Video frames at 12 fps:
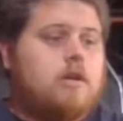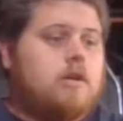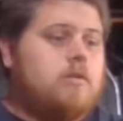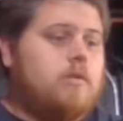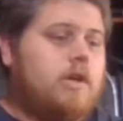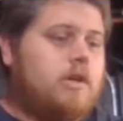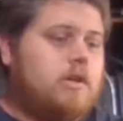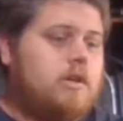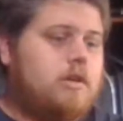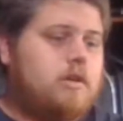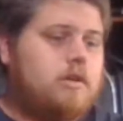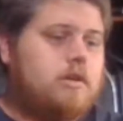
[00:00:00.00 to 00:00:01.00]
well,
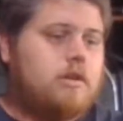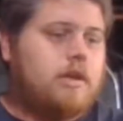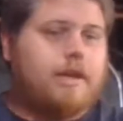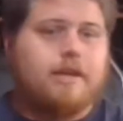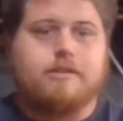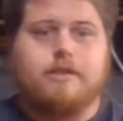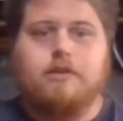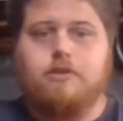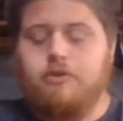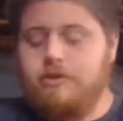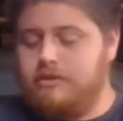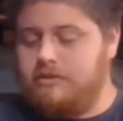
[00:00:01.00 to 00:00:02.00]
I guess I don't
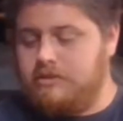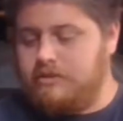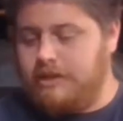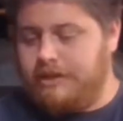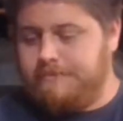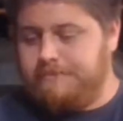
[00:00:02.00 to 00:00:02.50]
know what else to say.